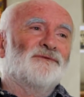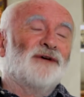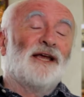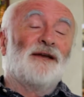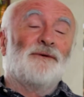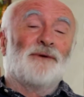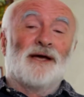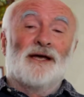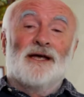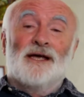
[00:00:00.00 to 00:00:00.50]

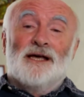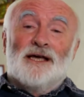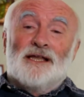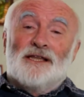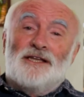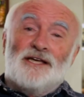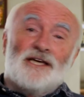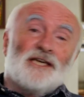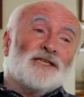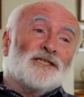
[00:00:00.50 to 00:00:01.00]
Anyway,
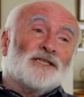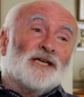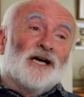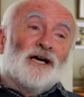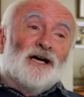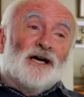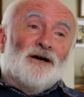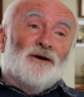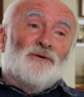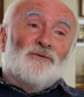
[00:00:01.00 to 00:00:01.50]
these
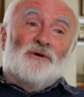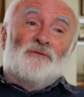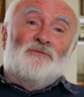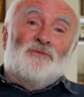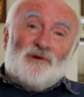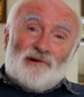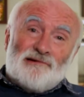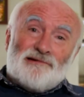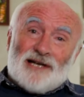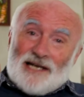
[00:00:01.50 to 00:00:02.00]
were
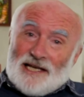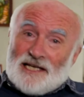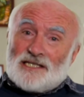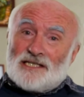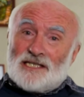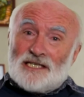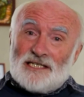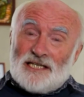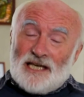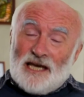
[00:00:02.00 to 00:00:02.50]
more or less
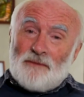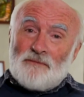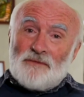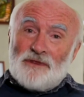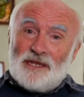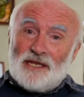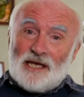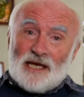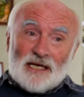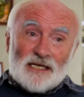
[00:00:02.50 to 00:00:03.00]
the same
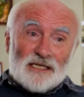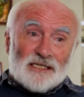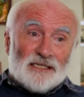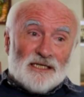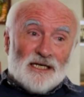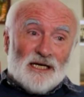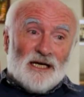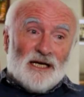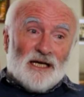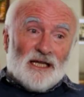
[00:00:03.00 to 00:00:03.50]

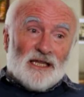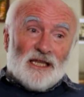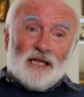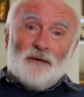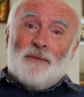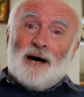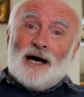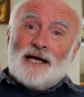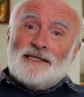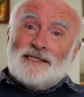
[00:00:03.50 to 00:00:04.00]
things that
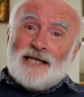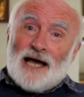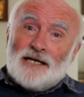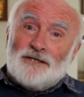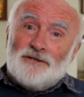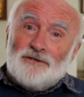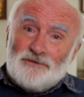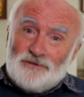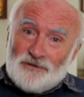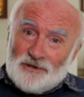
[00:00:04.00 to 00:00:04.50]
my dad
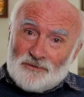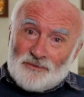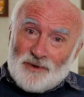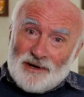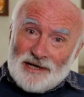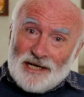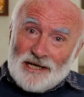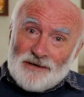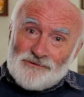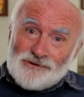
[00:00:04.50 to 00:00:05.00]
had done
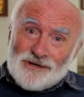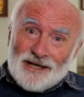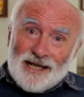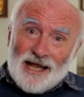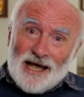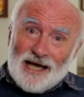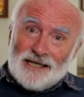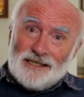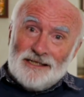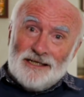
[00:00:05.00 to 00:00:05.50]
when he was a
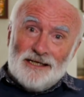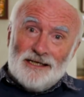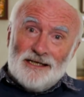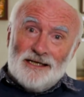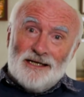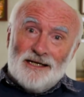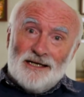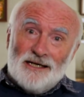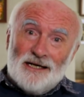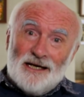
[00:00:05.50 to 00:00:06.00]
lad,
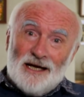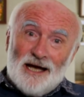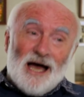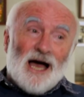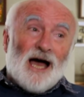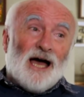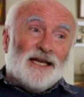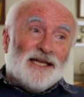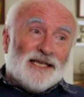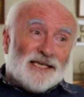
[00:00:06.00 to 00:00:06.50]

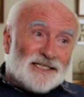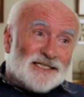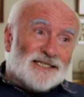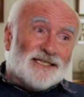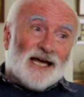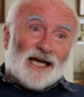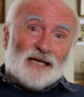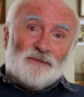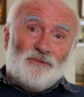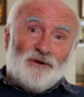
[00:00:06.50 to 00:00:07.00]
and his
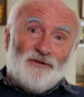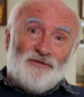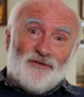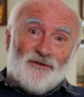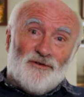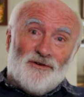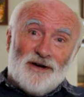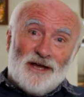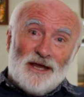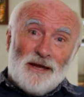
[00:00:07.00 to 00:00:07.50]
dad
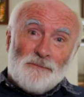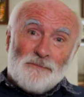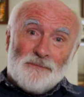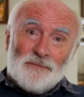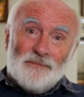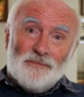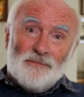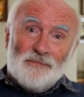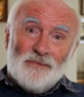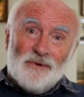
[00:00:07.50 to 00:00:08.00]
before
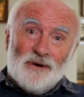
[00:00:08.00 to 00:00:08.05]
him.